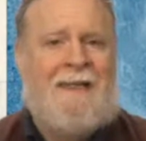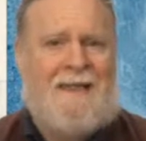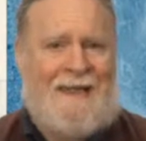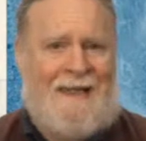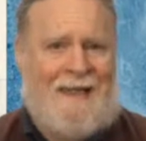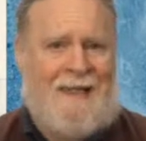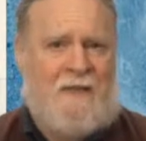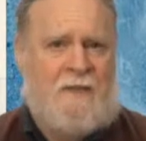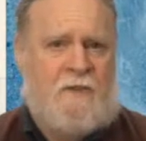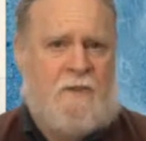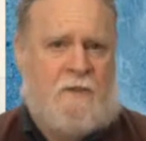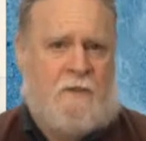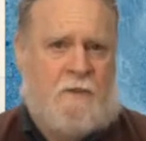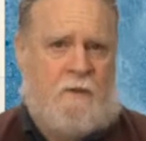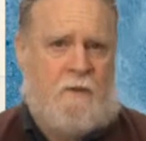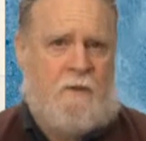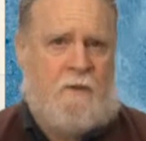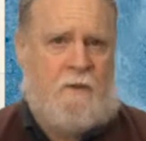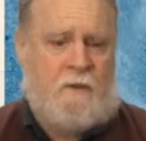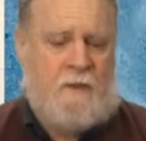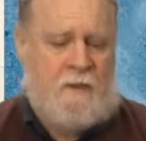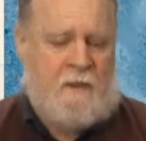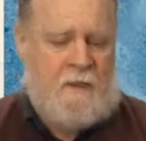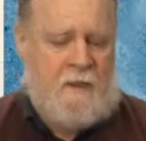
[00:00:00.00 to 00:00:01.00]
an answer.
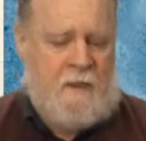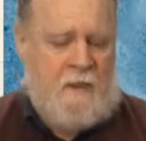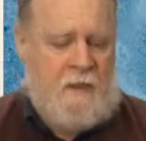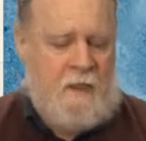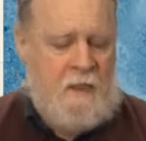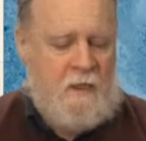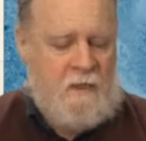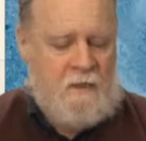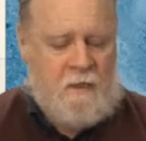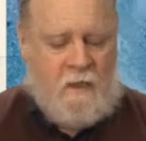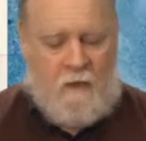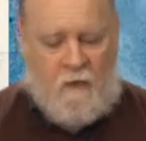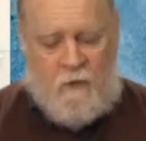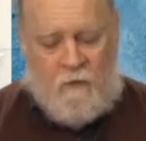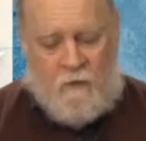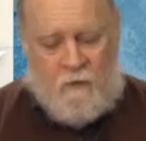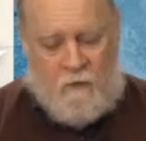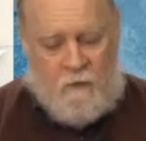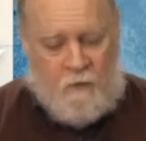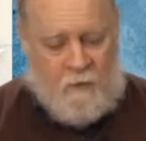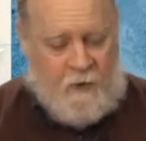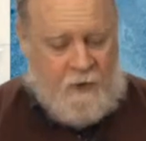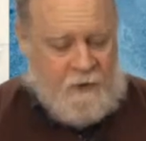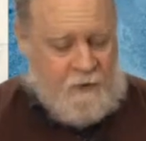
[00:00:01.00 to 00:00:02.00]
So,
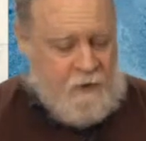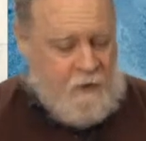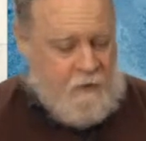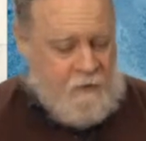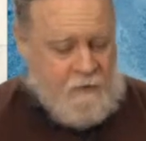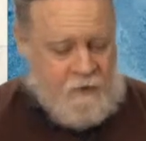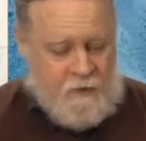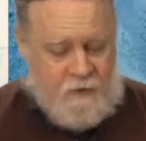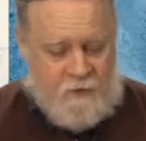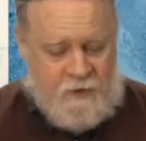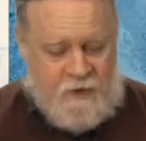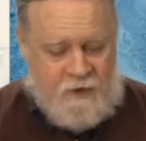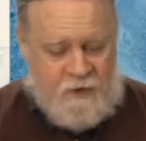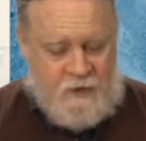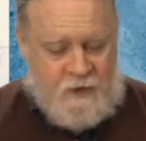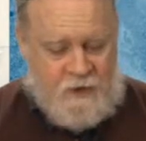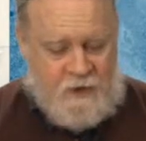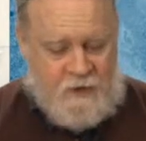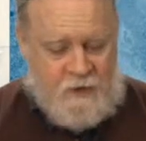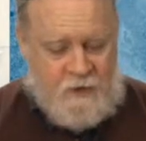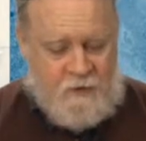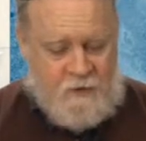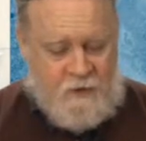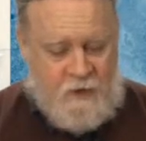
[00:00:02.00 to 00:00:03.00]
with those traditional
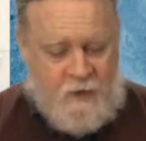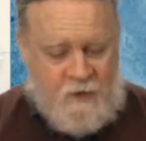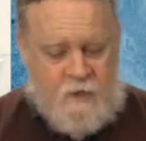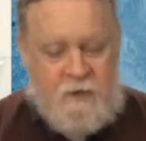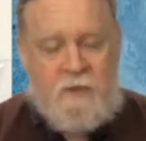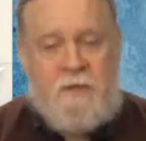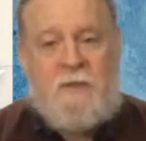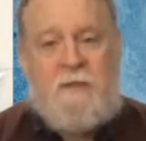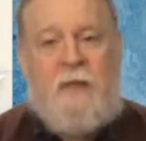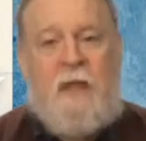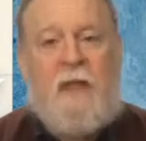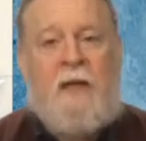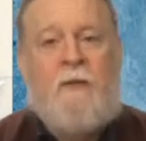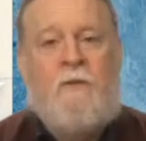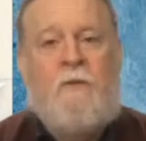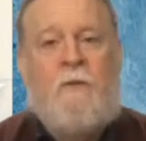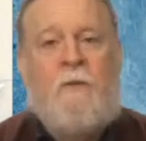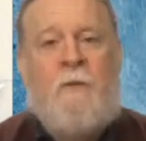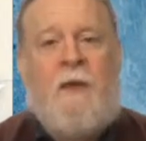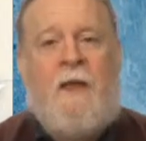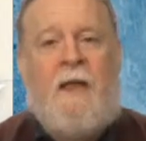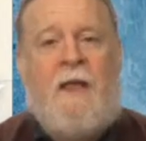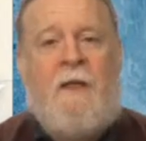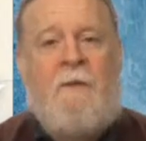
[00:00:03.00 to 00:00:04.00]
introductions out of the
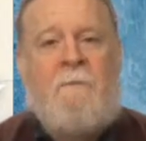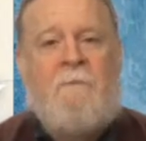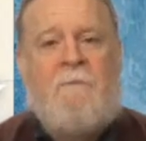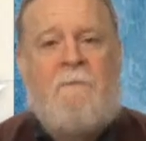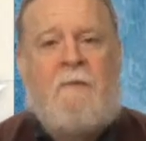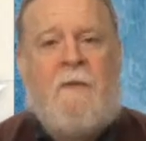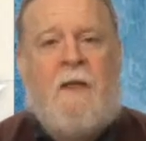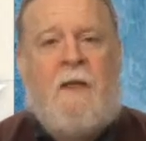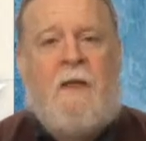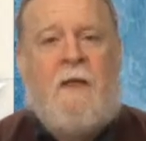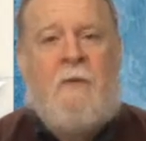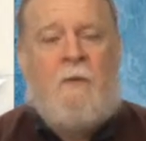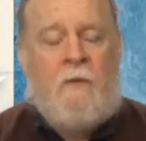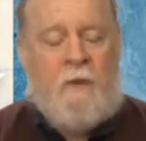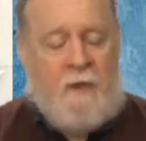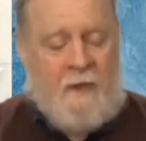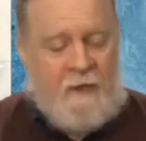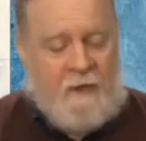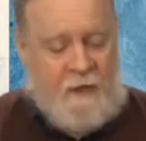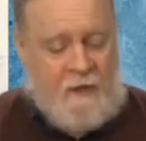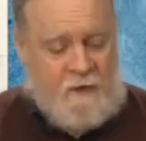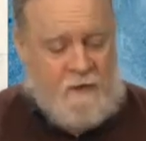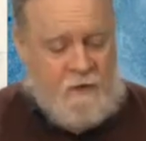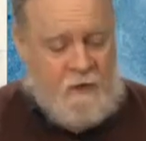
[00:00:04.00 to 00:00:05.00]
way, we're going
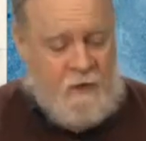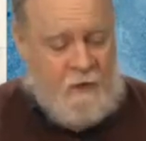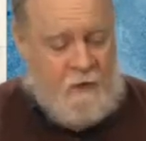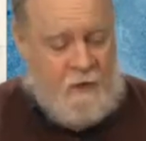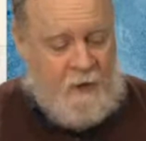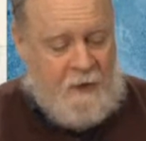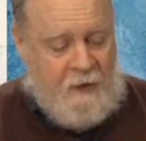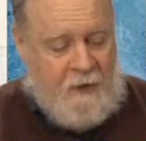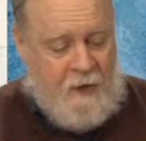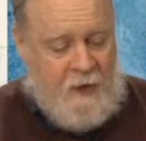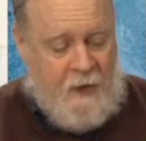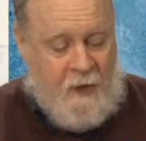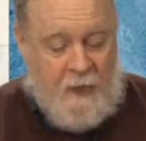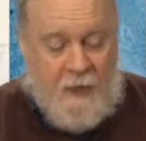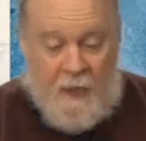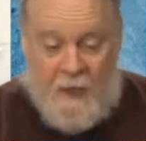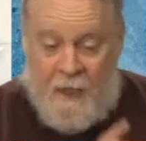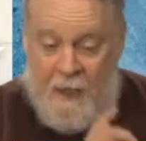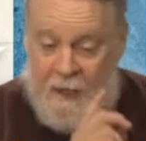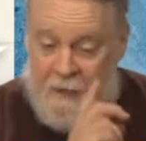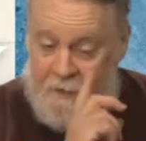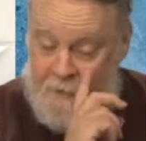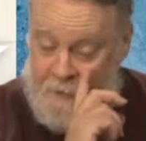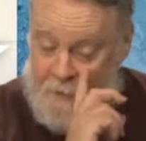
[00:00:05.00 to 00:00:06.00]
to get to it.
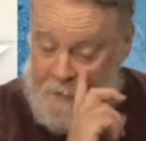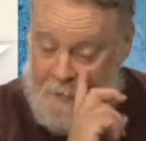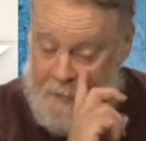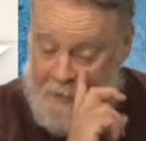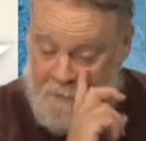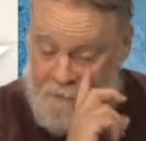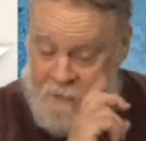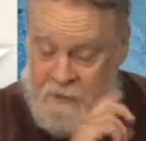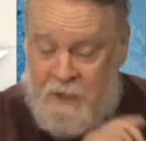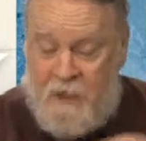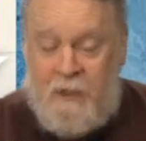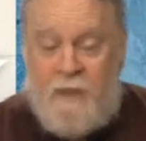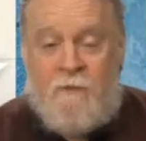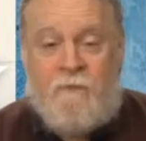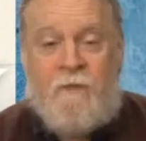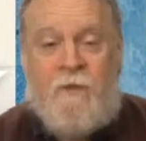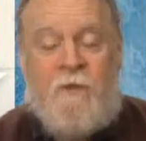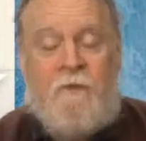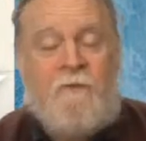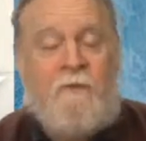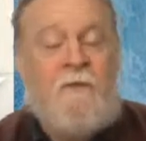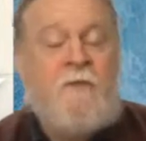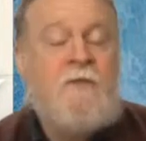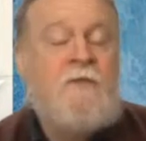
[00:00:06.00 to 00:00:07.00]
And I have to tell you, for
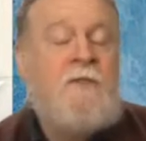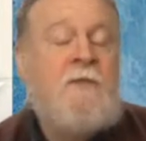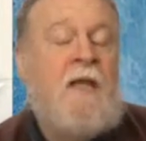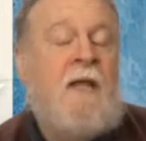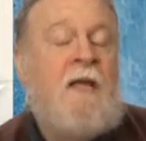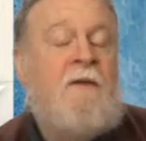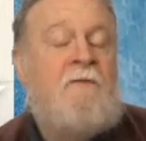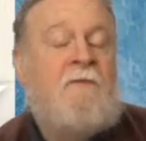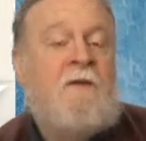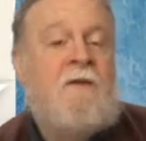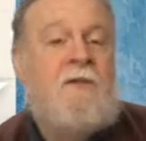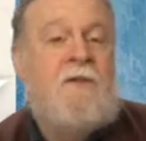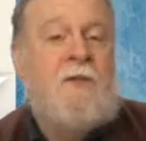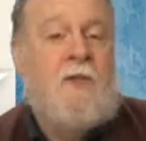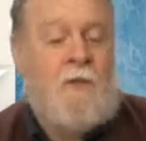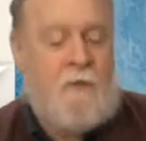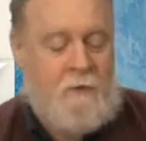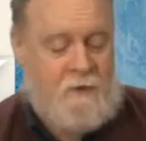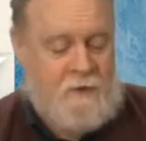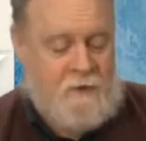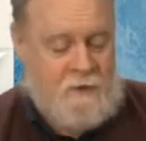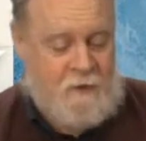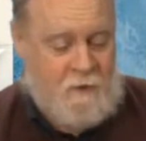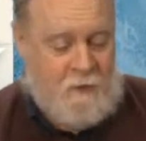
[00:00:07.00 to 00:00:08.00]
the first half of the
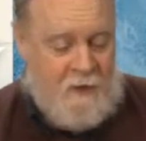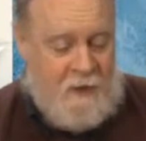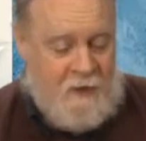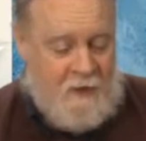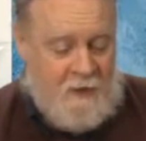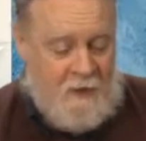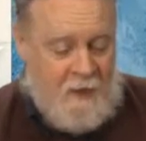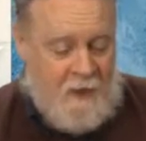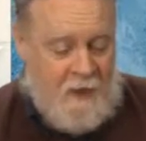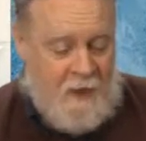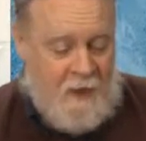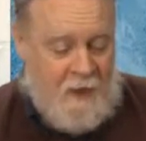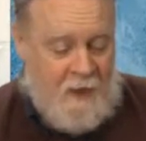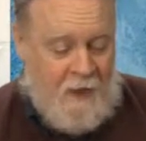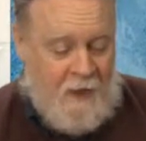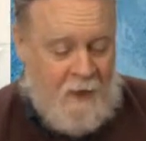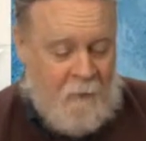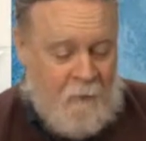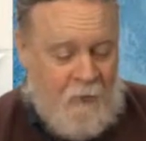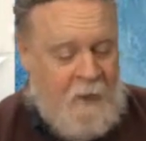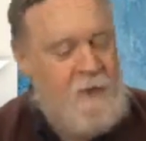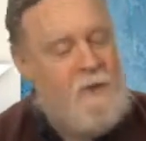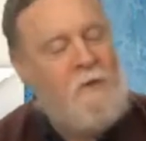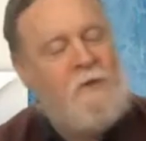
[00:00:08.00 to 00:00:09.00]
show this week,
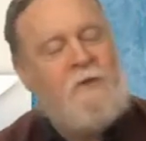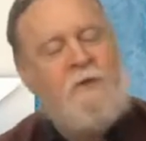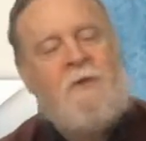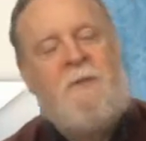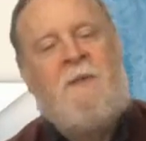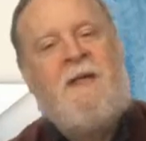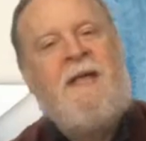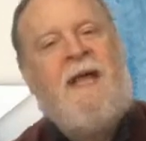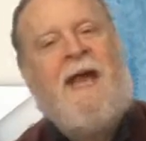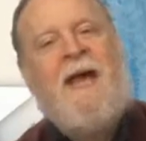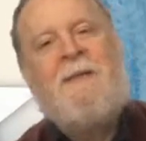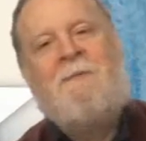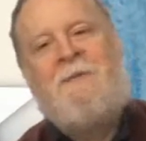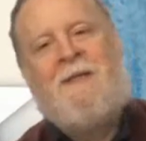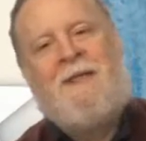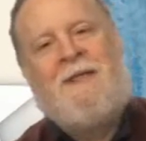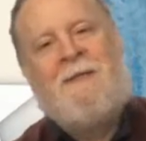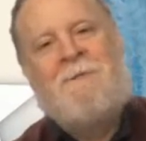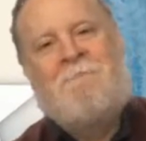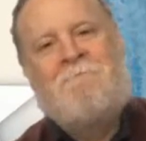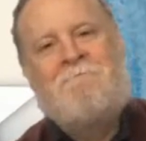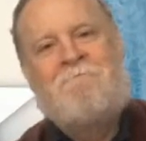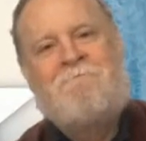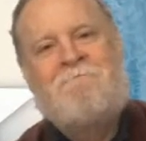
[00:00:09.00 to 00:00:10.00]
we're going to be happy.